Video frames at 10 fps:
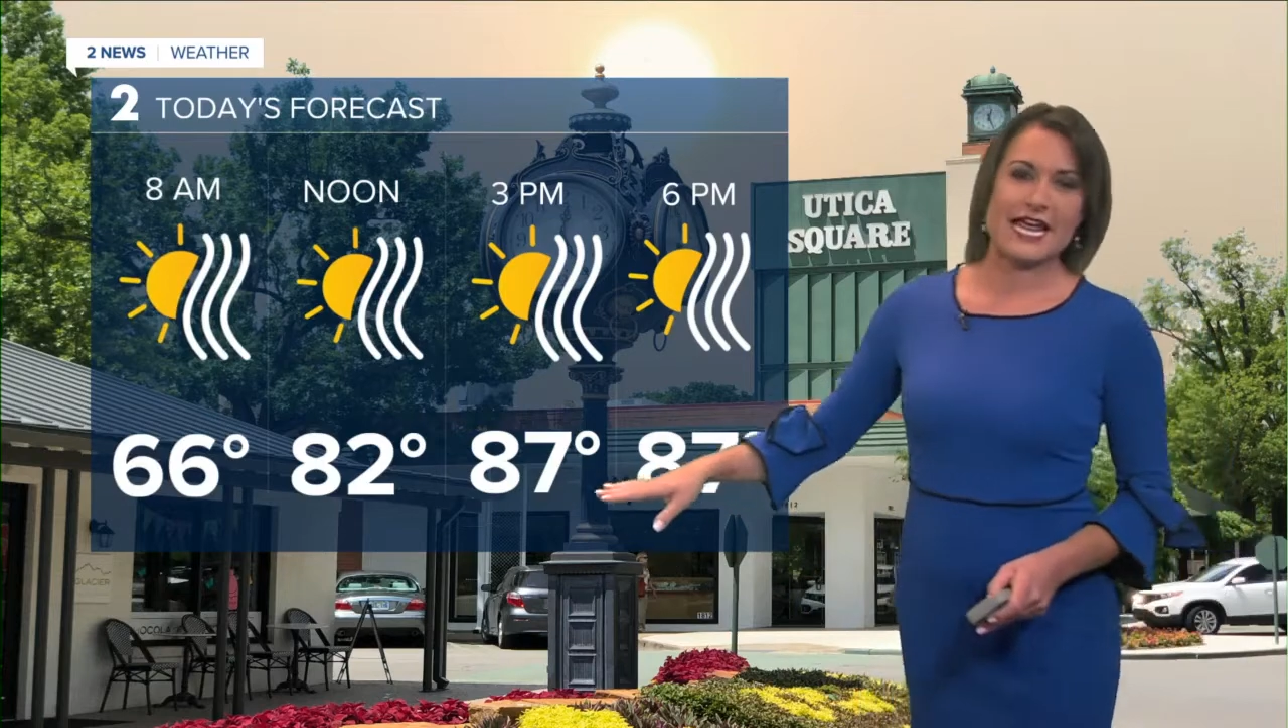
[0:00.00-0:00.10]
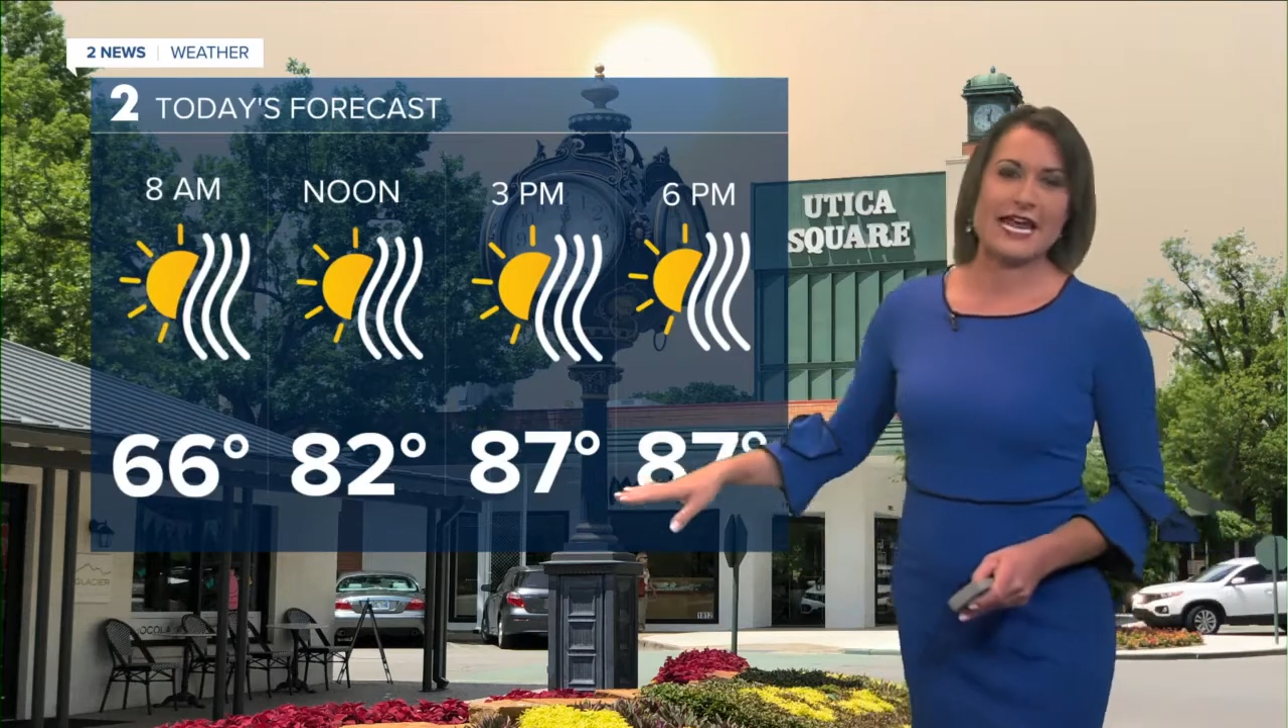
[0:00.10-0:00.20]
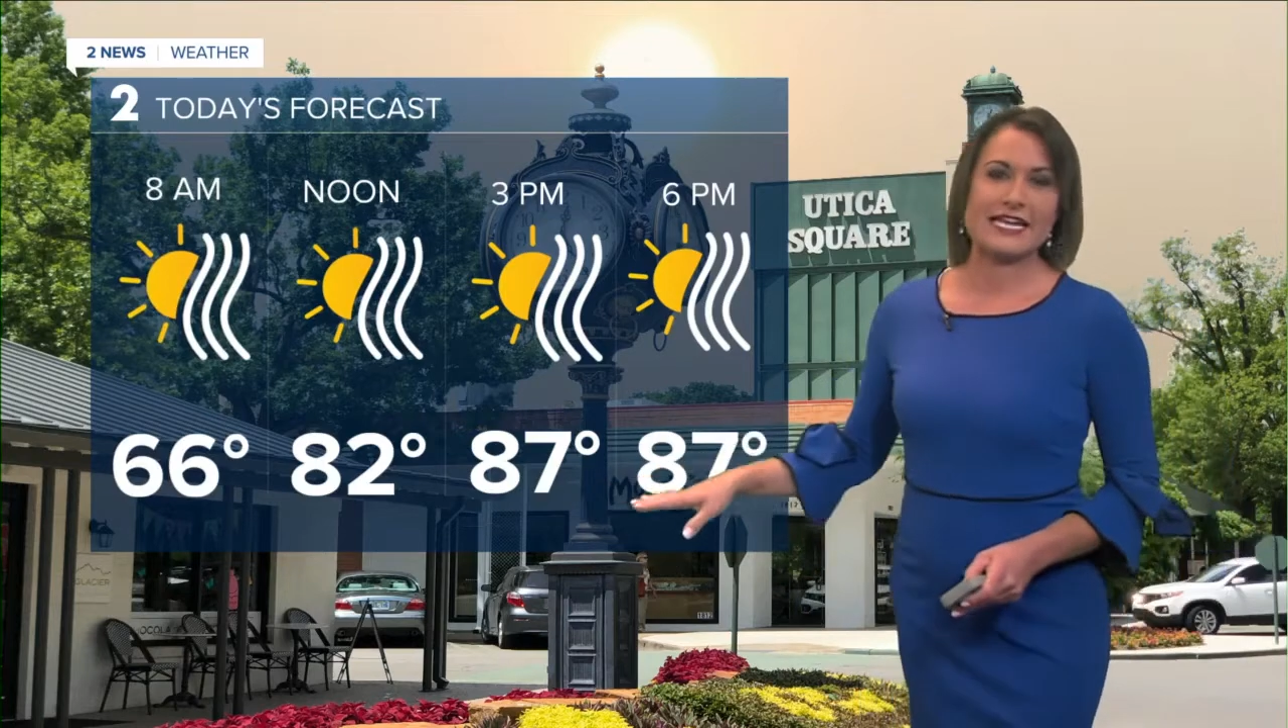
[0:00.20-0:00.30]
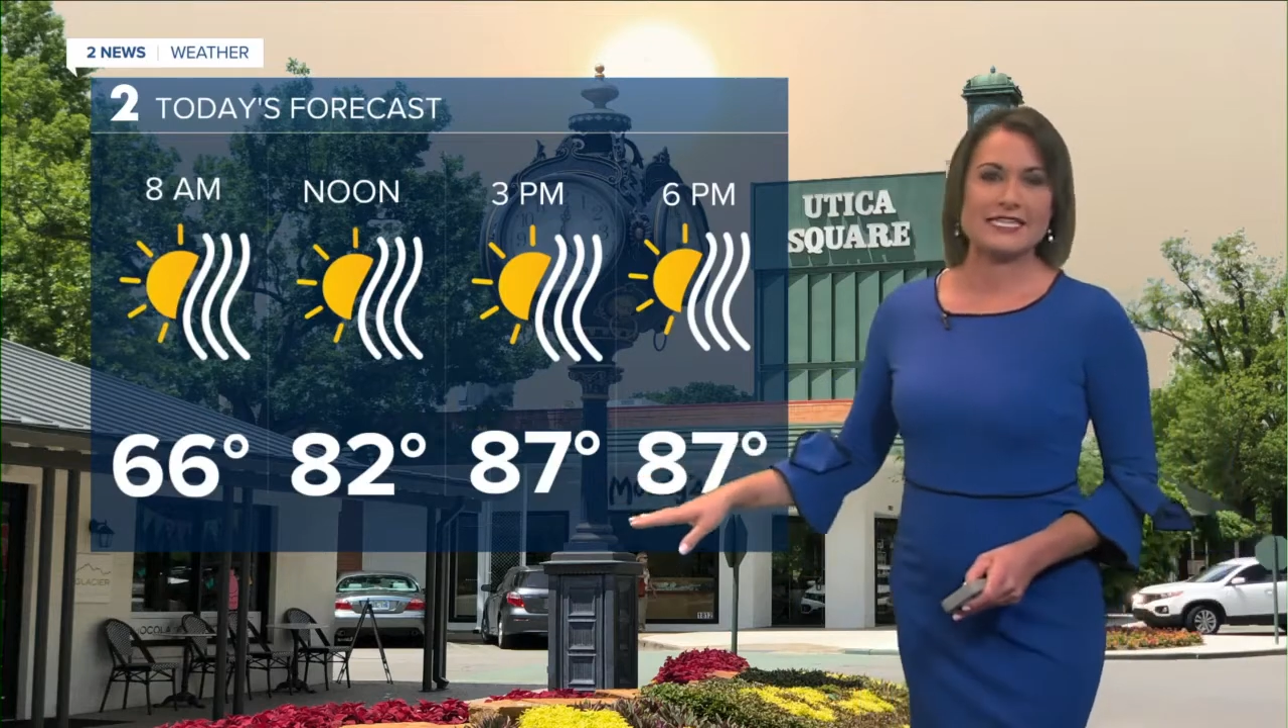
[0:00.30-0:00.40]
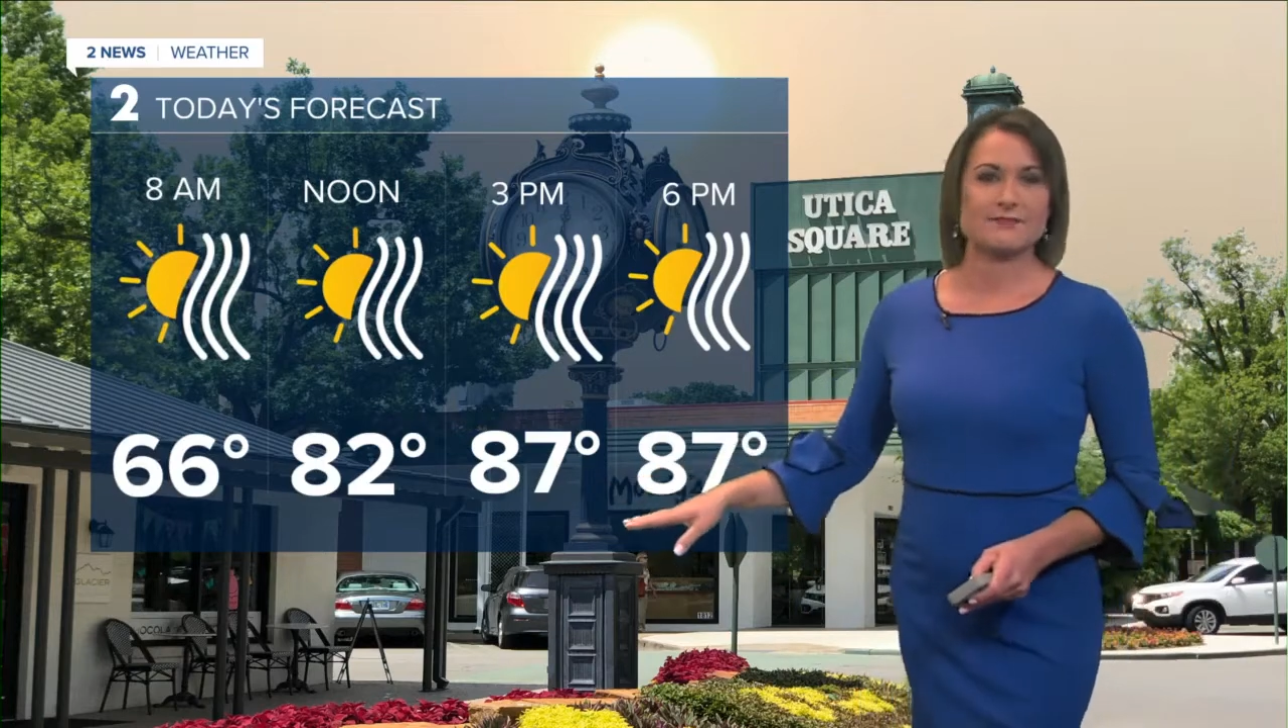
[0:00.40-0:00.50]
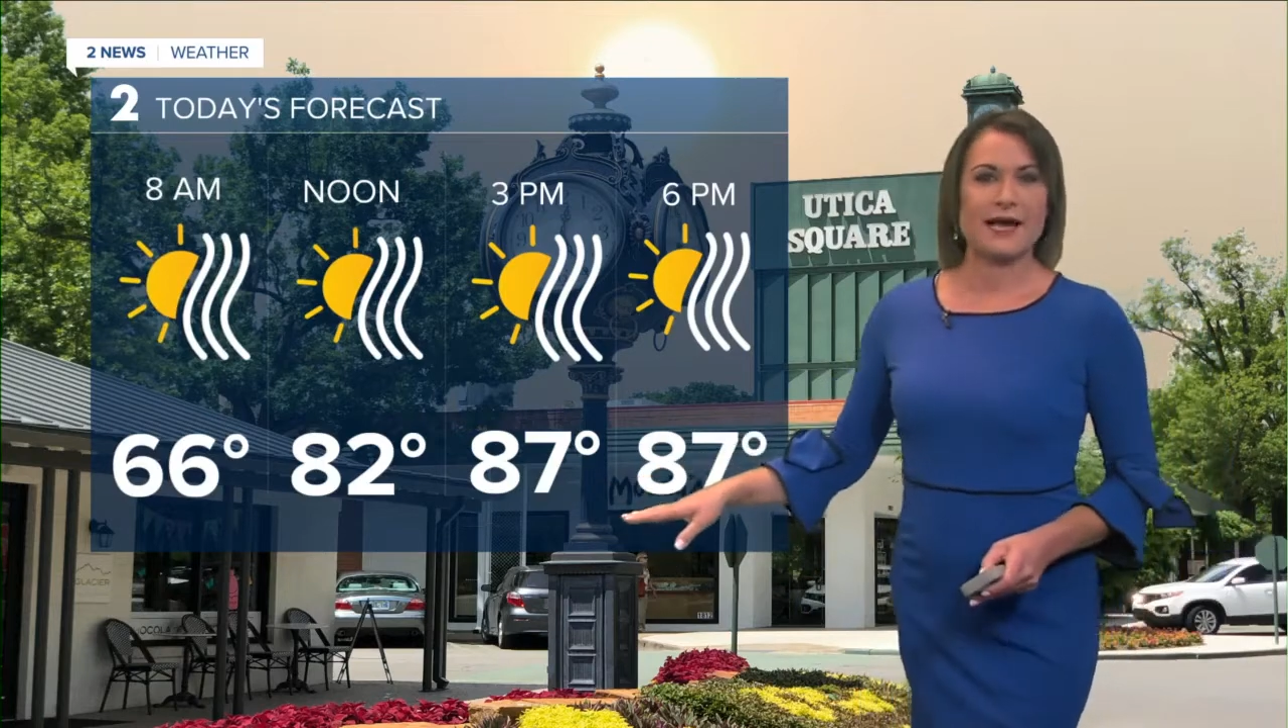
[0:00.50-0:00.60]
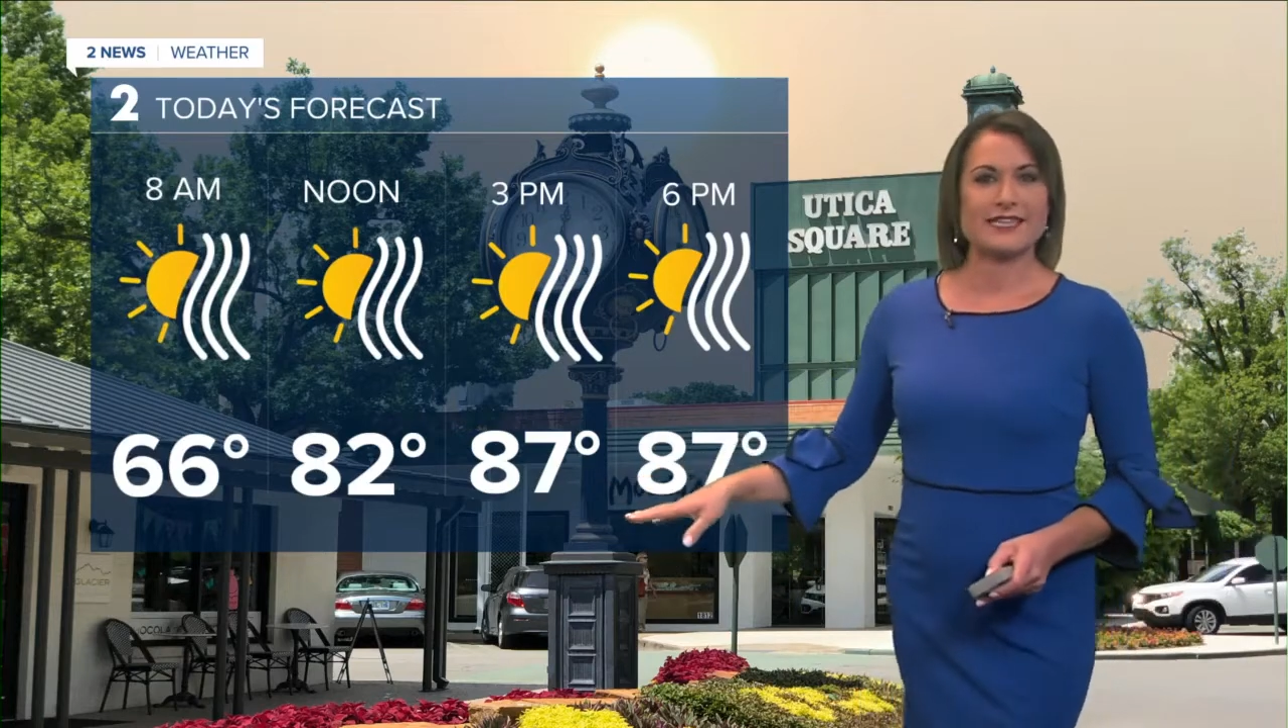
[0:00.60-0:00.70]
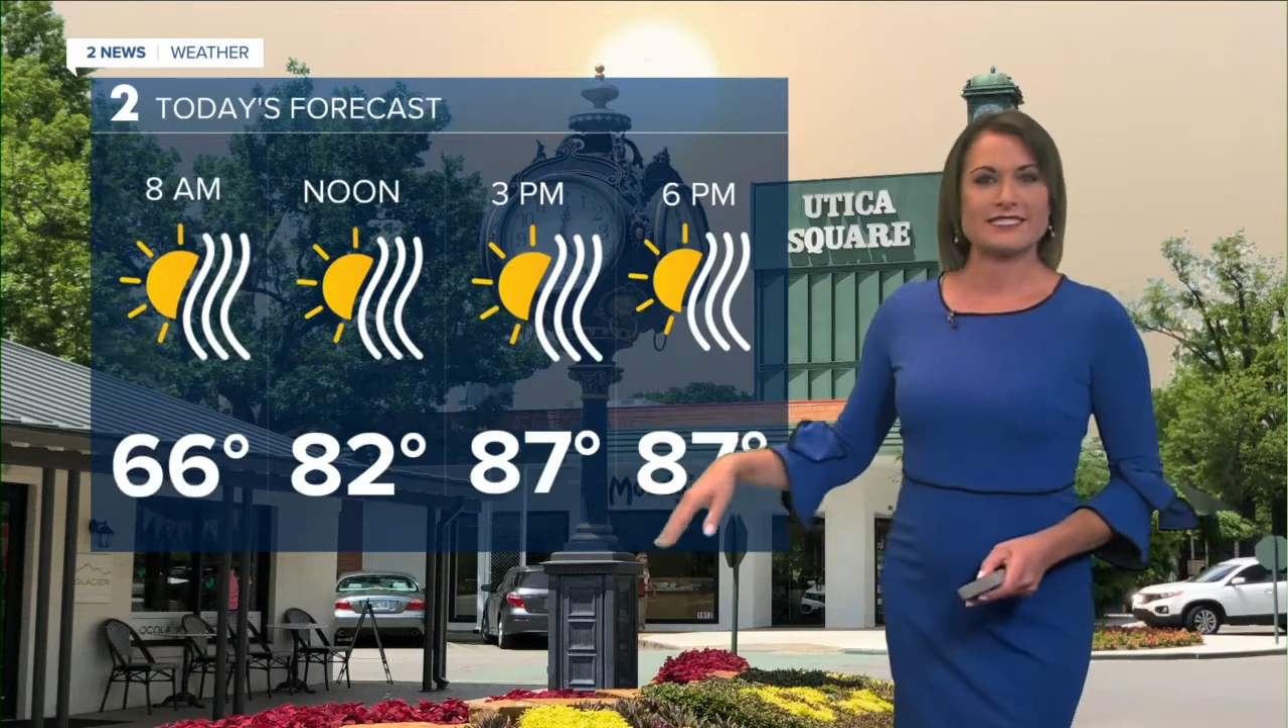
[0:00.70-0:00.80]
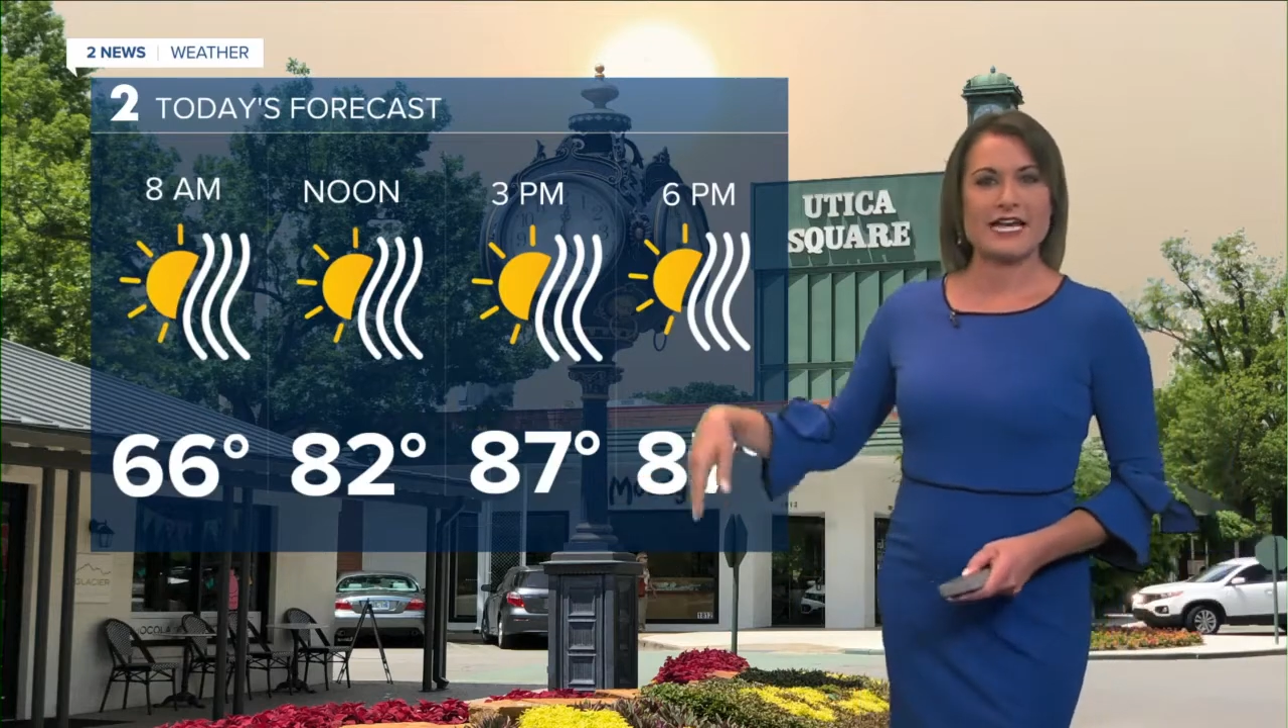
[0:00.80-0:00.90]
80s by this